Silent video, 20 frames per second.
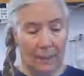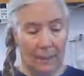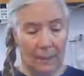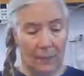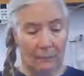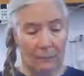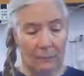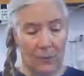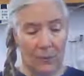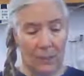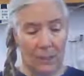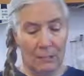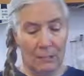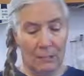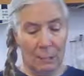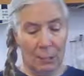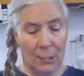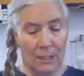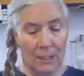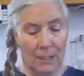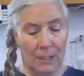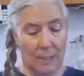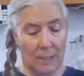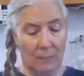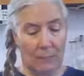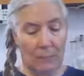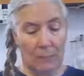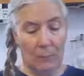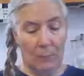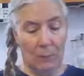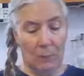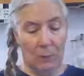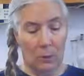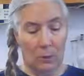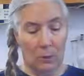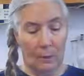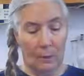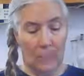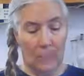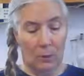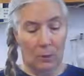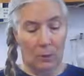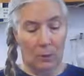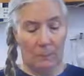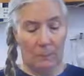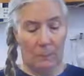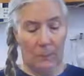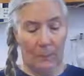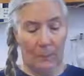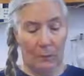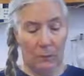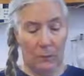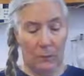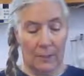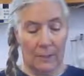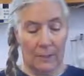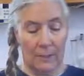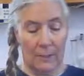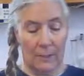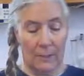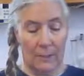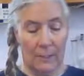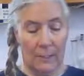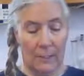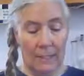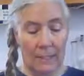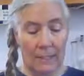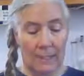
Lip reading: And for some reason, the people looked down upon her, thinking